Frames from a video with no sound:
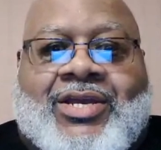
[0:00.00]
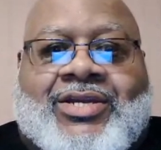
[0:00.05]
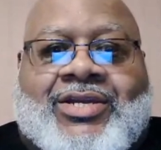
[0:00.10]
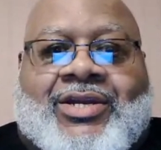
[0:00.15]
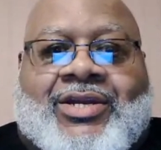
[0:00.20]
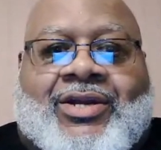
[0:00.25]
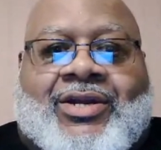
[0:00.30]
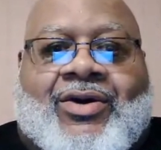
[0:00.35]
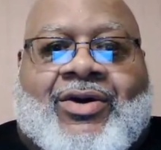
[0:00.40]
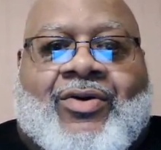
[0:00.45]

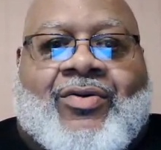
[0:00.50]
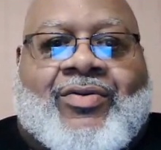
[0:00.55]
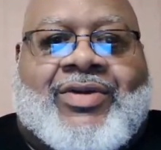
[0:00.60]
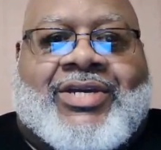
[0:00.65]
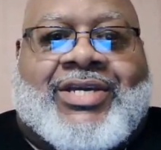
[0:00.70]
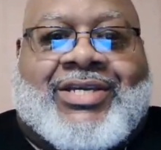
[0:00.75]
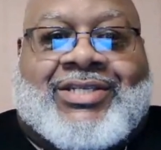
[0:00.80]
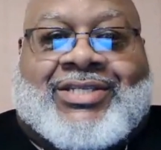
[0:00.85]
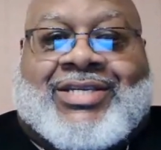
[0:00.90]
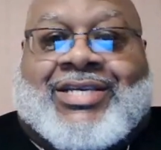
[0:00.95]
You know,
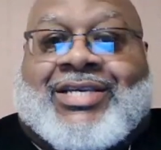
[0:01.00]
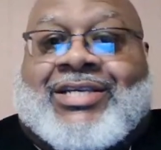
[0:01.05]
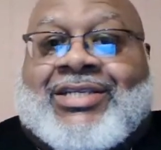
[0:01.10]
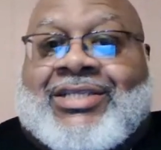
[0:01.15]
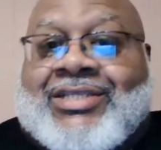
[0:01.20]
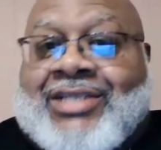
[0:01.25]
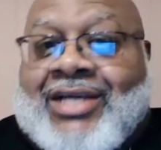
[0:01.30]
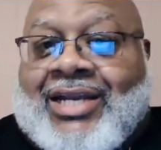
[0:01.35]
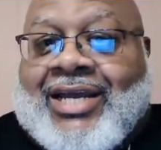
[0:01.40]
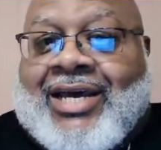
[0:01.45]
is he a
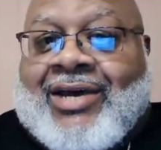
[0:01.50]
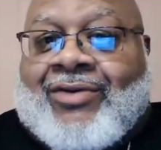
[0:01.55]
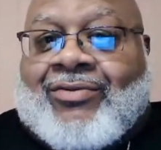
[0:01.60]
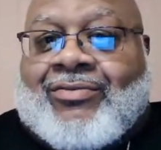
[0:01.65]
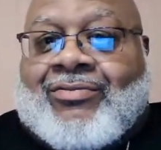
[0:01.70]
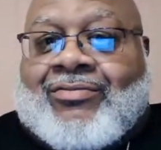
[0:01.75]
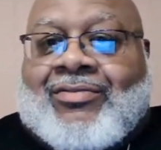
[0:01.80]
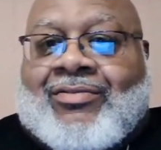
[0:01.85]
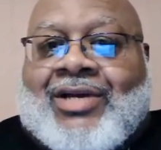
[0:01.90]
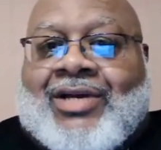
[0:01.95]
sellout?
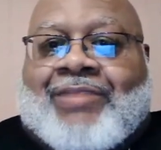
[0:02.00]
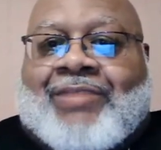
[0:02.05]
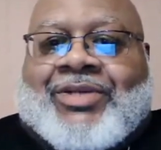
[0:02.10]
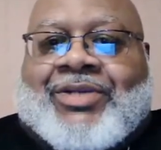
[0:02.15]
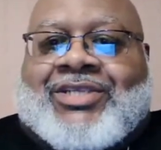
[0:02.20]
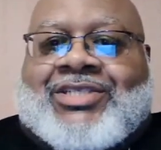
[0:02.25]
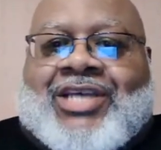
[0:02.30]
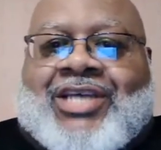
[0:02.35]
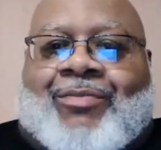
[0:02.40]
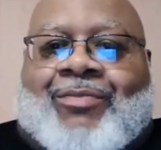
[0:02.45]
I
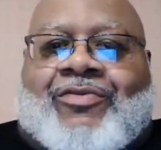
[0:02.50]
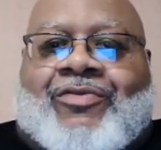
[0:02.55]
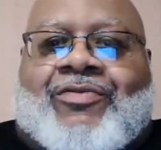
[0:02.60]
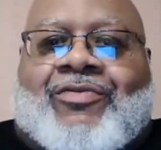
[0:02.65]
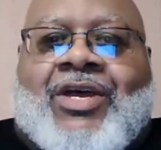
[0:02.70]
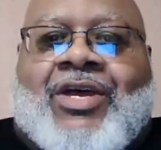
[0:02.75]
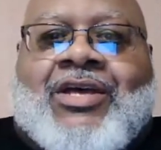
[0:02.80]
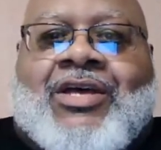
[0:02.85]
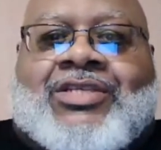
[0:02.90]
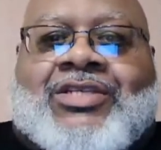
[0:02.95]
mean, some of,
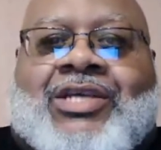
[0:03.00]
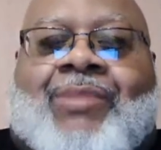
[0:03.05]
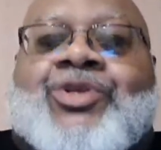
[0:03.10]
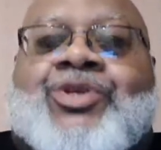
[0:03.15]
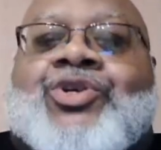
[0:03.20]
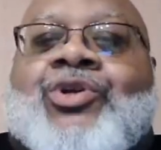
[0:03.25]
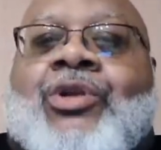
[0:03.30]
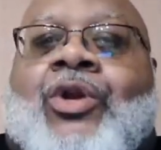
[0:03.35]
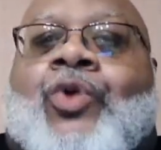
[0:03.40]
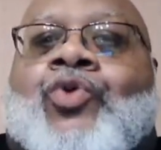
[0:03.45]
some of
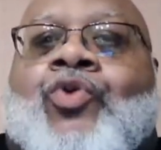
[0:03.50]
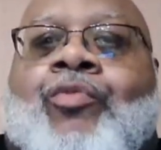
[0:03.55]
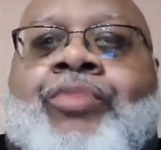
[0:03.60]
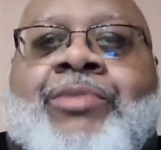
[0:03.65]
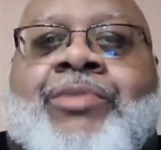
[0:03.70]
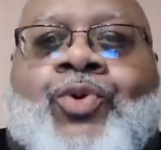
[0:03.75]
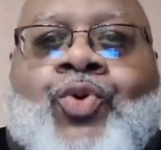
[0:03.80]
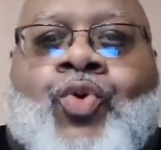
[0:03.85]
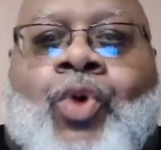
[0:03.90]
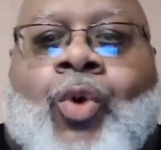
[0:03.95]
you local
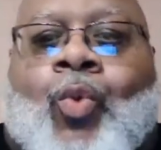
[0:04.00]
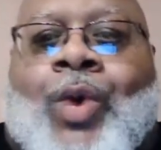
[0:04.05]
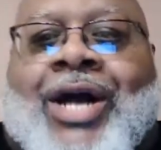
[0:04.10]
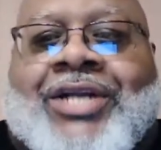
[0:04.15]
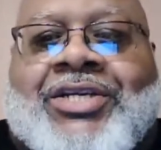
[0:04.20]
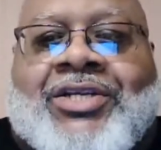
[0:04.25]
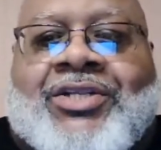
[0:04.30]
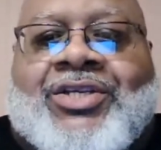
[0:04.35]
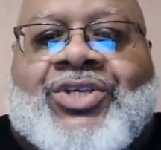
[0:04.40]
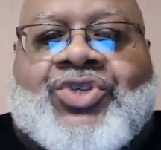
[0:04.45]
people who are
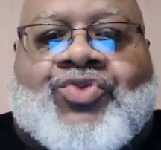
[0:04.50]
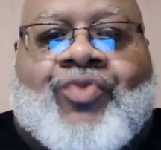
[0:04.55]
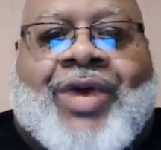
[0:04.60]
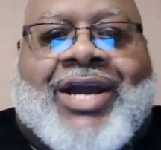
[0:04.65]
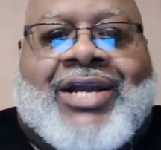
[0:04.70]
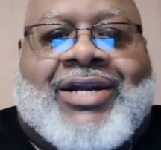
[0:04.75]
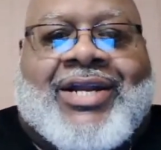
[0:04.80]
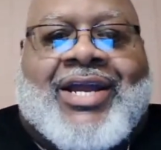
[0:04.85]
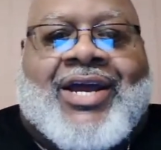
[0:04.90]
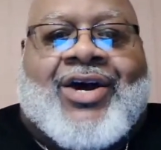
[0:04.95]
watching this
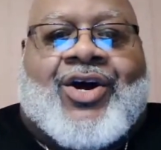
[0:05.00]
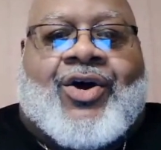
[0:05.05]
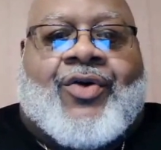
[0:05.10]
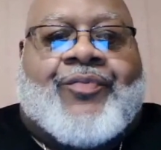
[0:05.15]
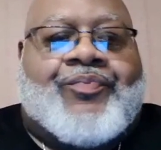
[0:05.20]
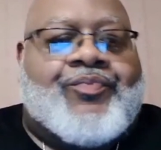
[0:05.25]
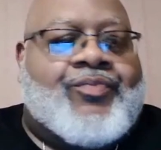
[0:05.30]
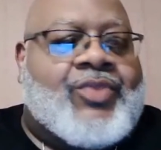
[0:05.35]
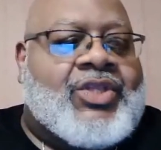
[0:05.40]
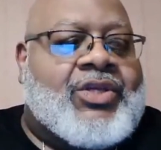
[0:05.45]
right now
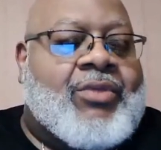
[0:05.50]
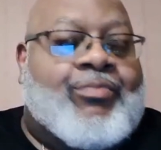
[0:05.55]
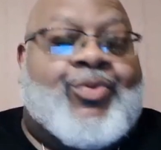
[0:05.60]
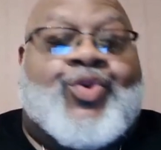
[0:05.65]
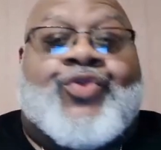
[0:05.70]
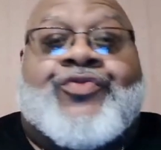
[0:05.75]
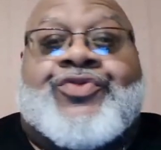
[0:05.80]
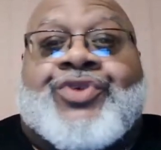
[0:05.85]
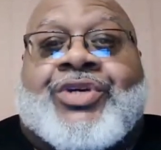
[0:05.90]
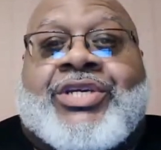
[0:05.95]

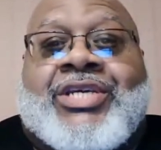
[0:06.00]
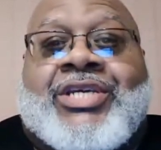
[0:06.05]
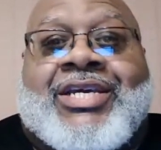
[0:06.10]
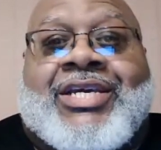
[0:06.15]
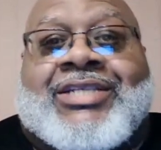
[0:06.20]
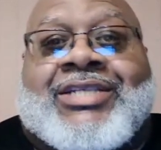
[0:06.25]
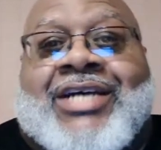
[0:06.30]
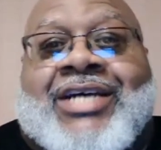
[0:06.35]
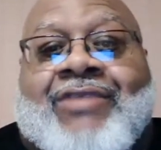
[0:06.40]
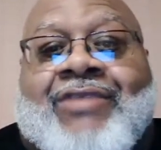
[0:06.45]
moved your
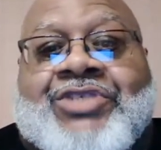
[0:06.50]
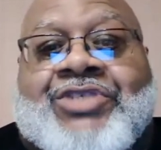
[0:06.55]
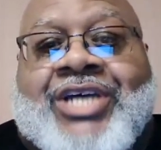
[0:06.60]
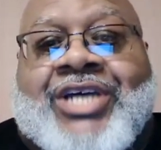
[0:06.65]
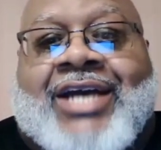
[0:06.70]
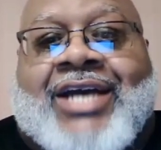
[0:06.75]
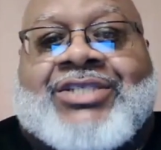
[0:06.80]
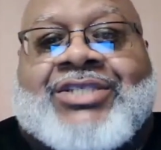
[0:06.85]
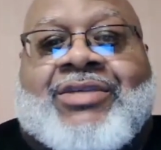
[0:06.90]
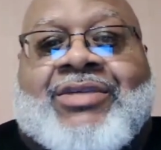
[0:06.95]
kids out of
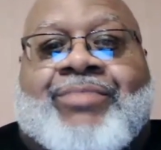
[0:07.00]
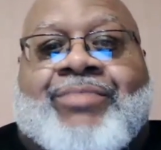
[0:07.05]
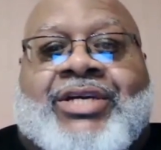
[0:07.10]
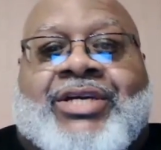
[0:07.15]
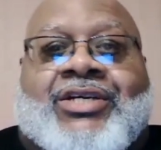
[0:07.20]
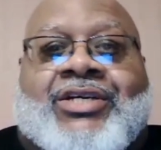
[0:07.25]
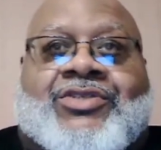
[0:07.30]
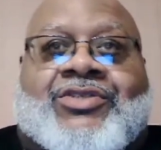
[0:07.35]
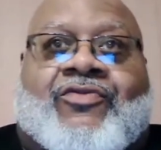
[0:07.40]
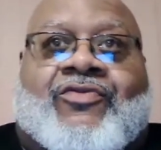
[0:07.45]
Jackson
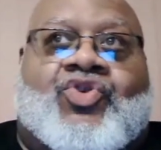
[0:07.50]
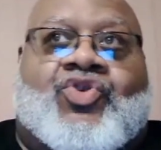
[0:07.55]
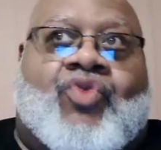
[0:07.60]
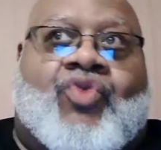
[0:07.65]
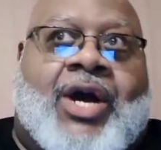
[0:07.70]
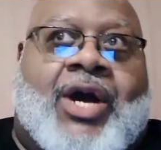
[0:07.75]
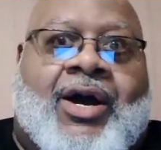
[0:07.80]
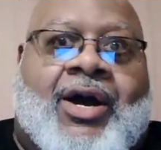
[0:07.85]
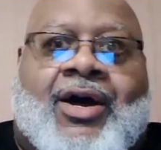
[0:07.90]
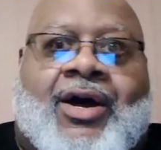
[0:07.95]
because of
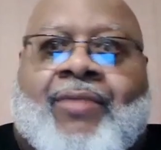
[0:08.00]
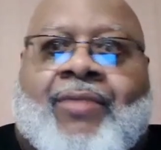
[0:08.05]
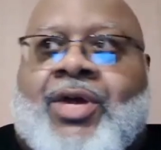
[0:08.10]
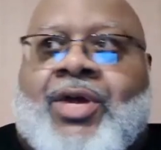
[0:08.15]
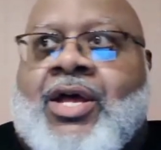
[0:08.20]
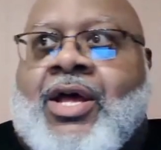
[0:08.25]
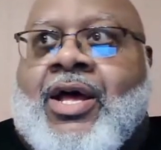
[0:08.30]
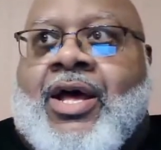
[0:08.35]
crime,